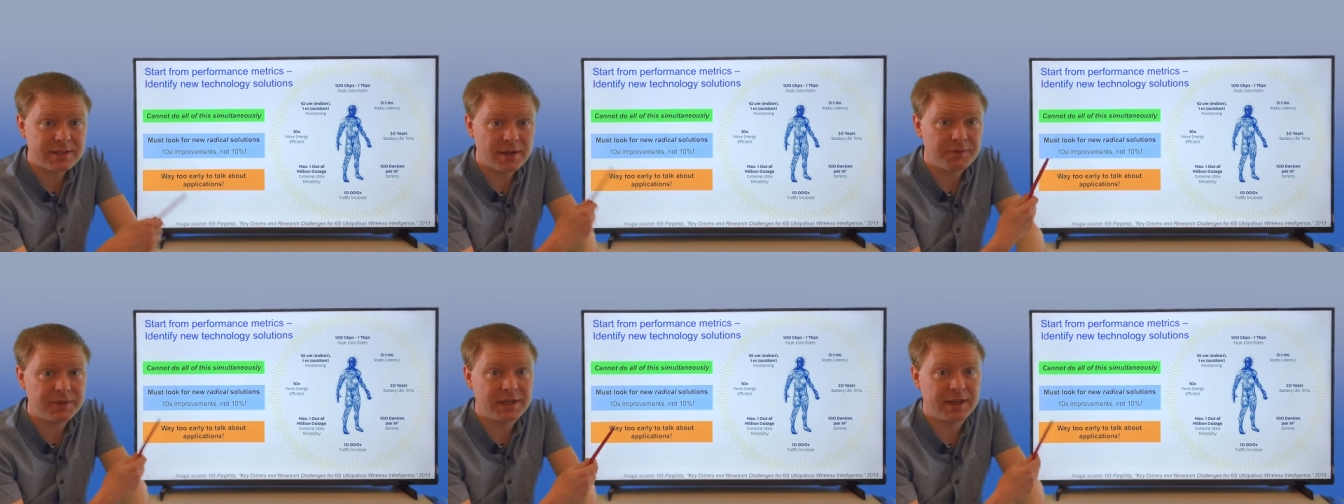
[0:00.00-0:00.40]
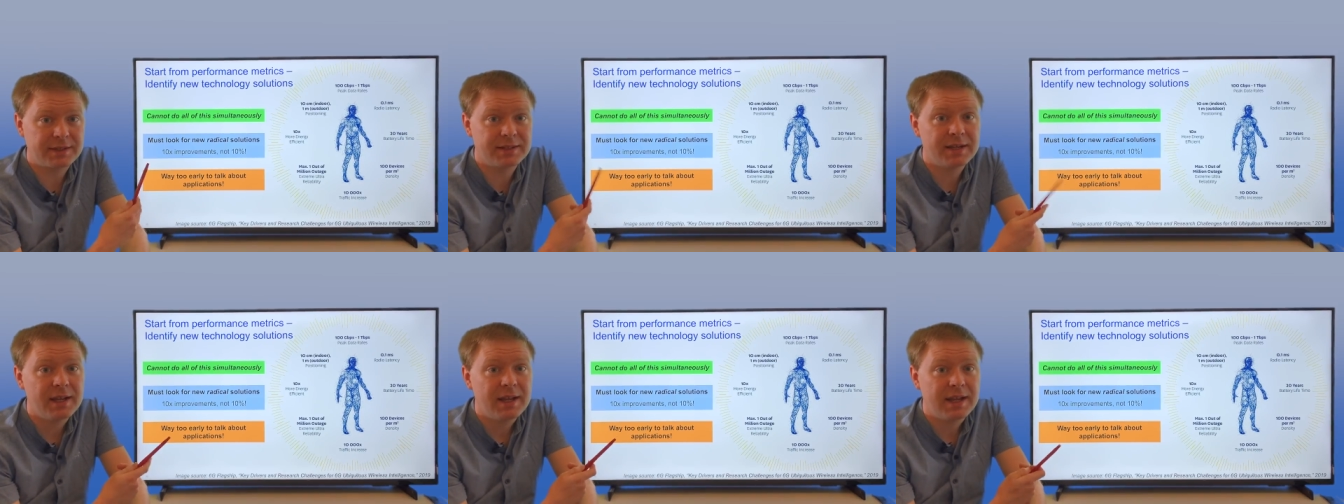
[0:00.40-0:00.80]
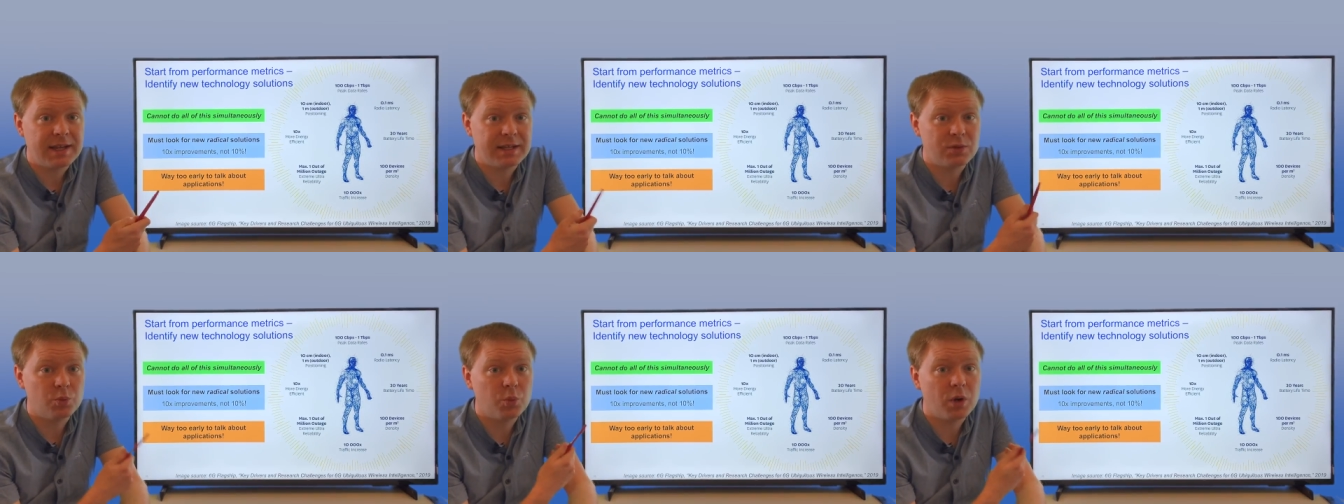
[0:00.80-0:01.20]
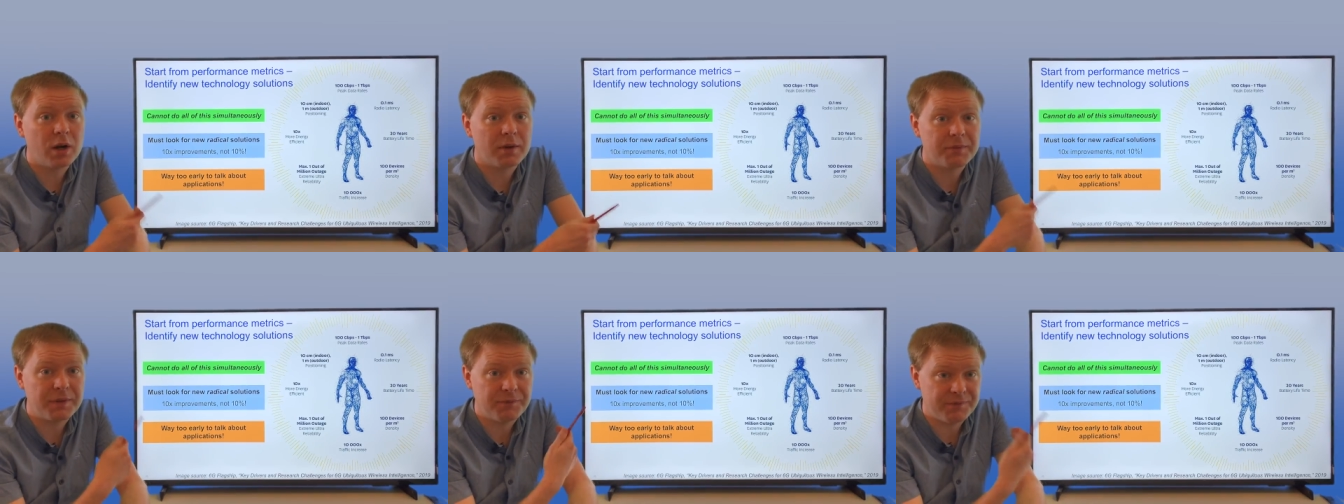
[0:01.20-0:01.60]
something that is
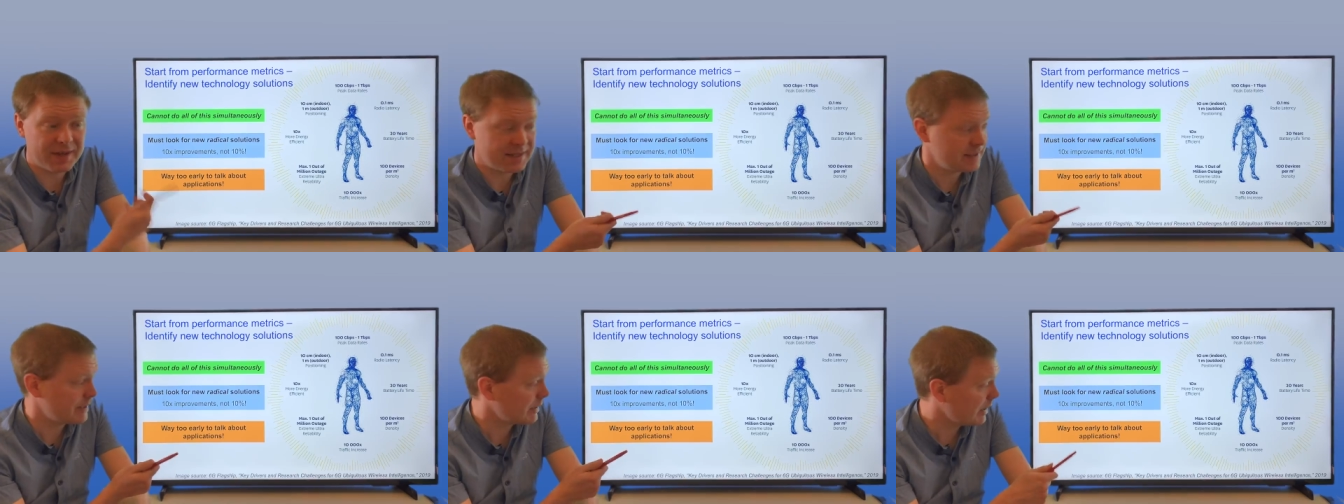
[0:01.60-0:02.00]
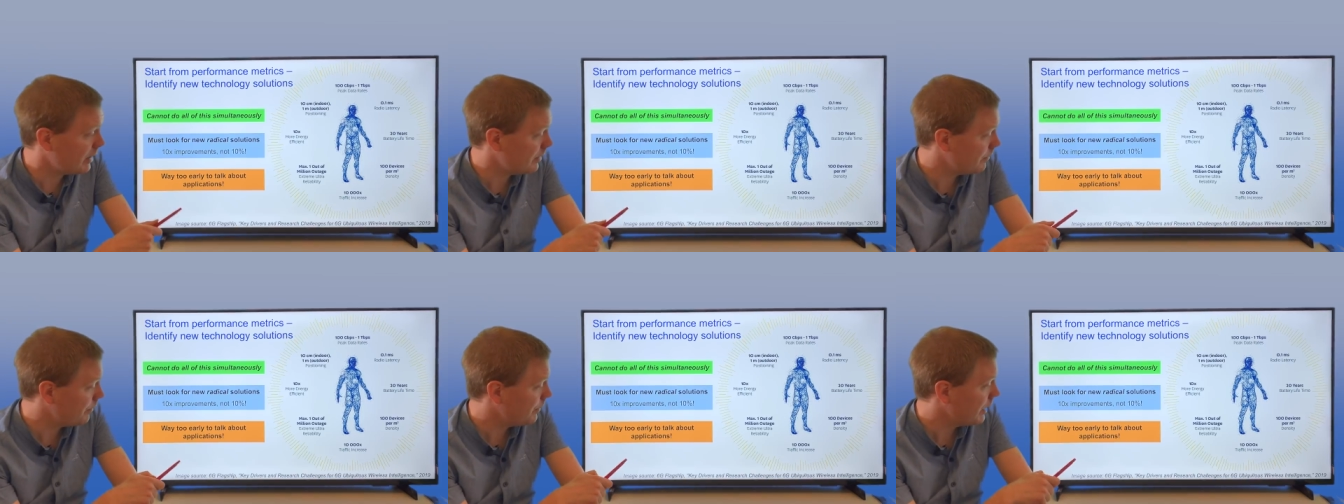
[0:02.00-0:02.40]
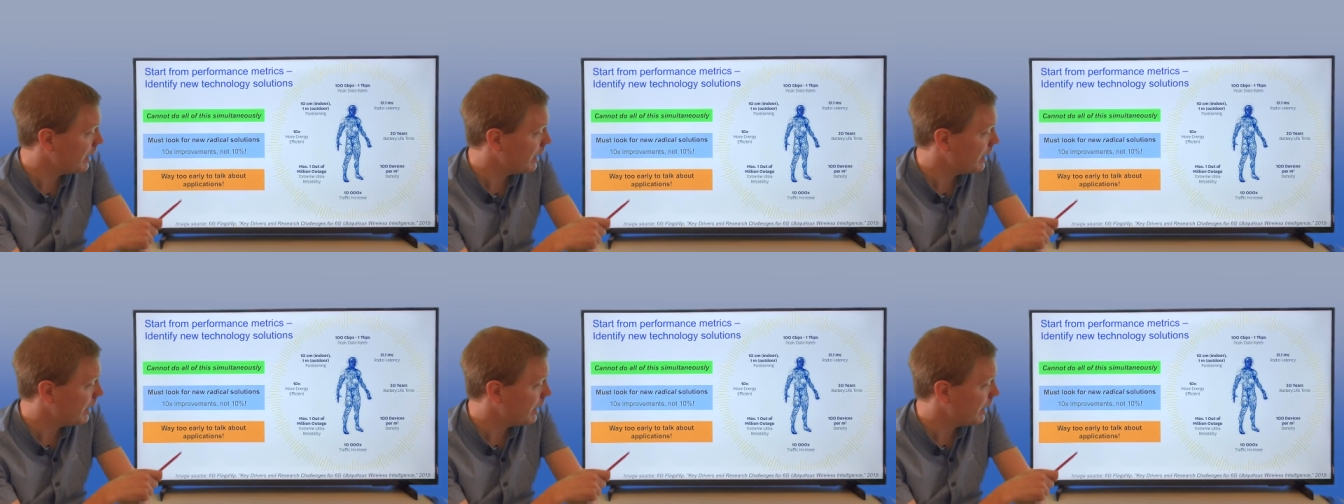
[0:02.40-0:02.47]
worth investing in.